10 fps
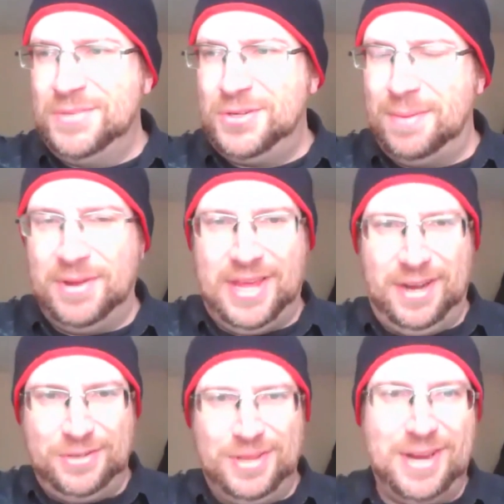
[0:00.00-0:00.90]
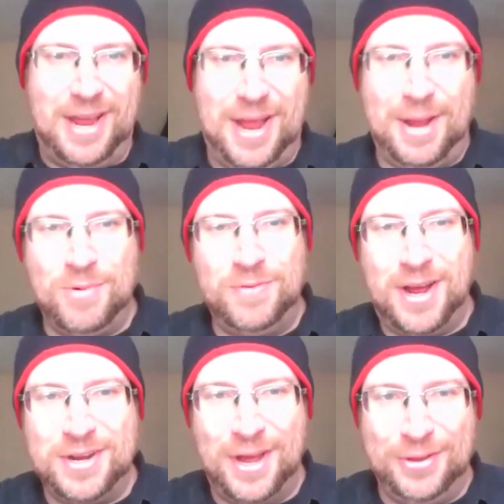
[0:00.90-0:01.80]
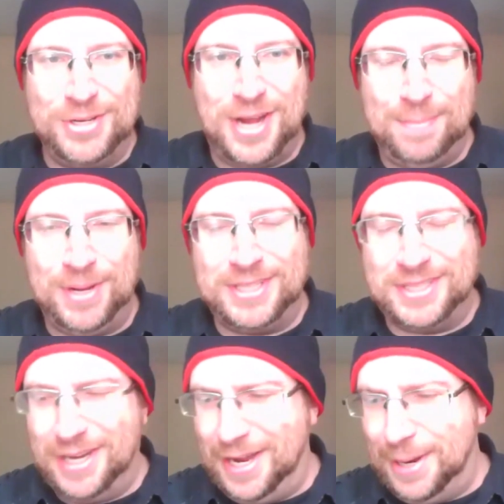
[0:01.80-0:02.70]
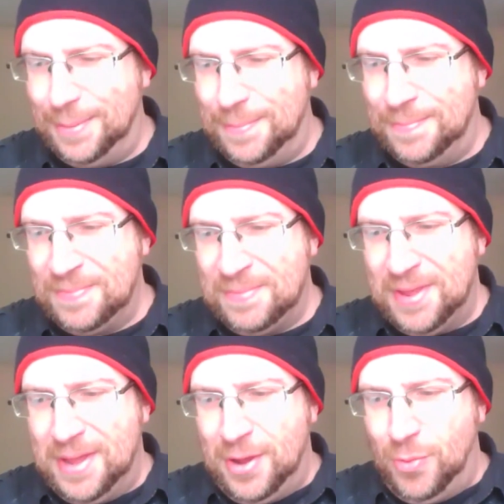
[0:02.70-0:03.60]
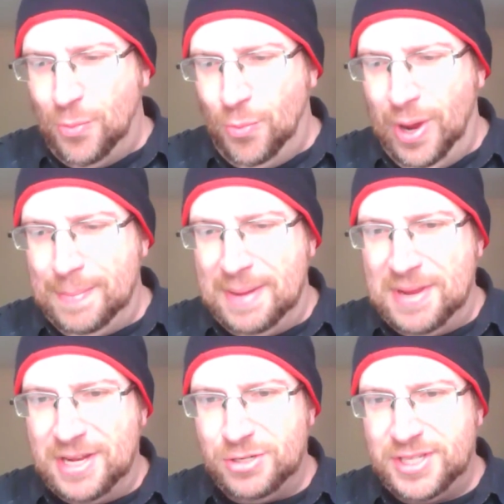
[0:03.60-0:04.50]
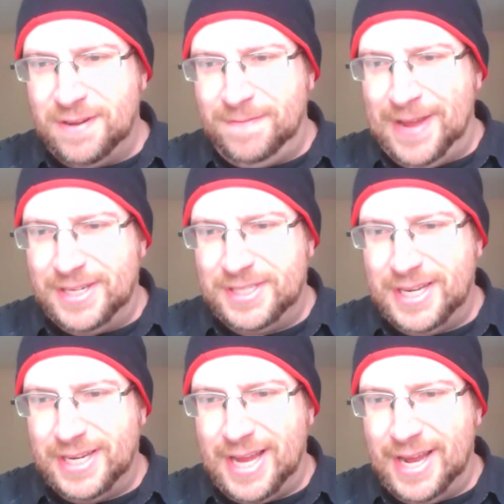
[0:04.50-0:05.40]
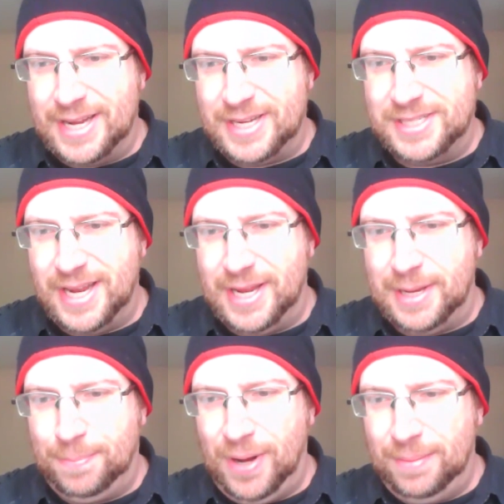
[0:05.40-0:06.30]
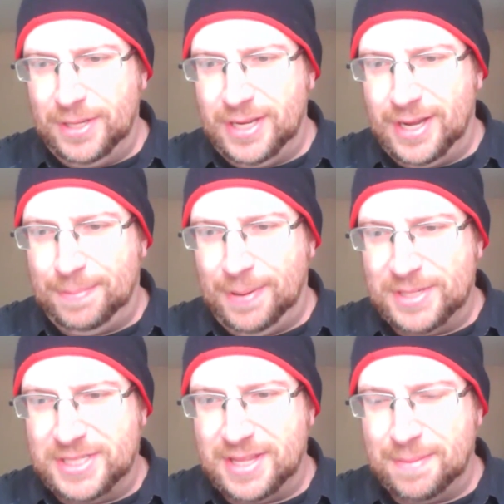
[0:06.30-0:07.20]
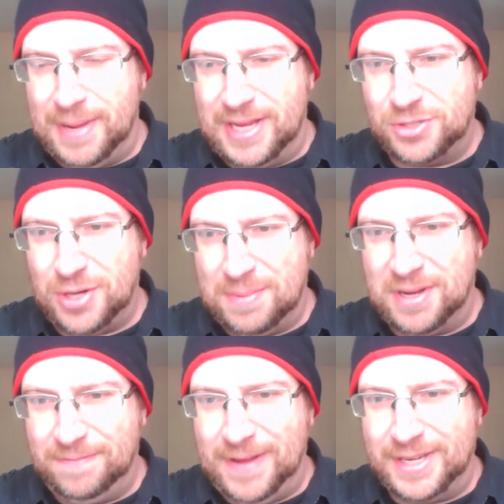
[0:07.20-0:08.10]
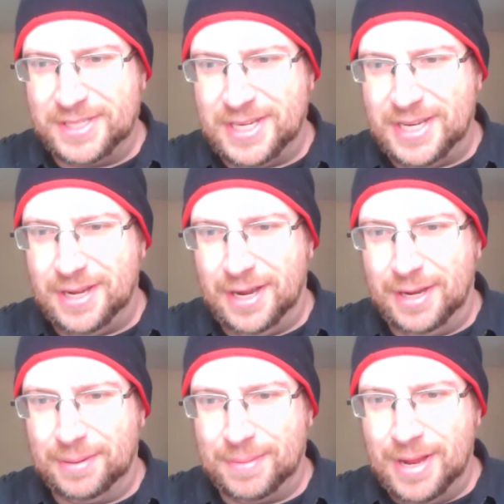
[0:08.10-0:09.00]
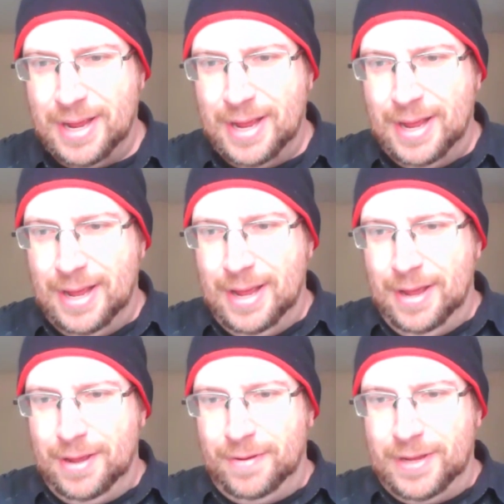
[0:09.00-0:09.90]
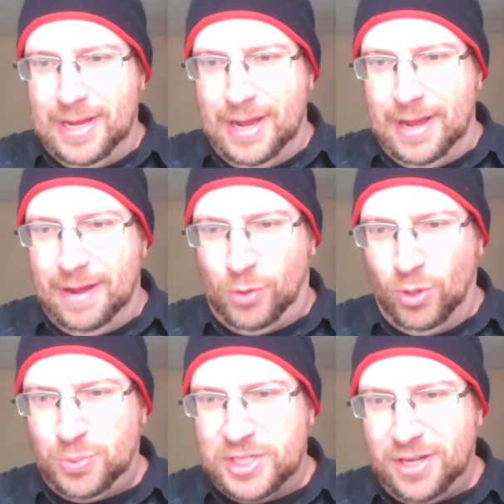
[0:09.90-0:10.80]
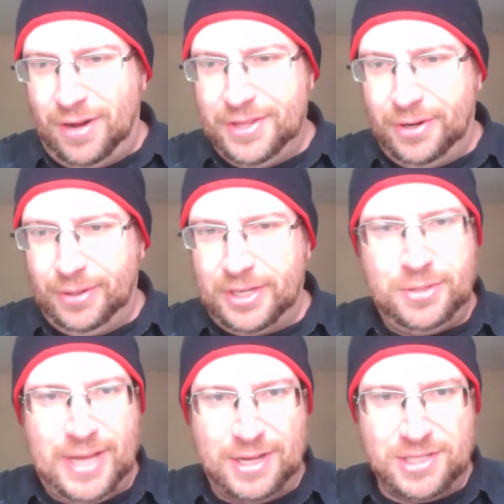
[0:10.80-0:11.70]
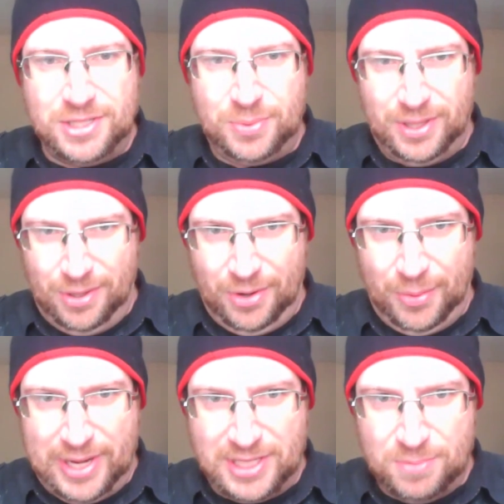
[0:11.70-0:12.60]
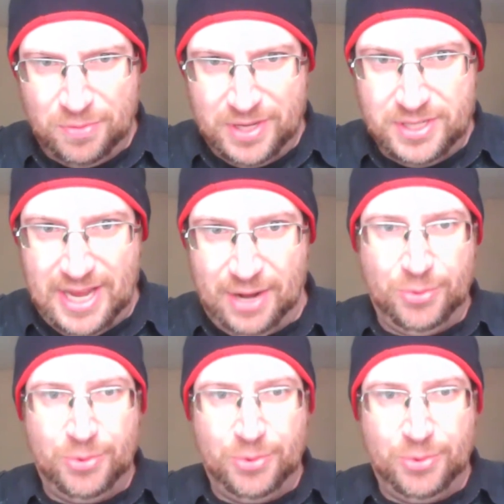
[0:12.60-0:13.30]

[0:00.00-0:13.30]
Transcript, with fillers: sorry about that, Alton. I, I, moved on to other topics. Um, what made me interested in fantasy again? I'd say probably I'd probably say the mainstreaming of fantasy. Uh, of course, we started in the early 2000s with Lord of the Rings movies that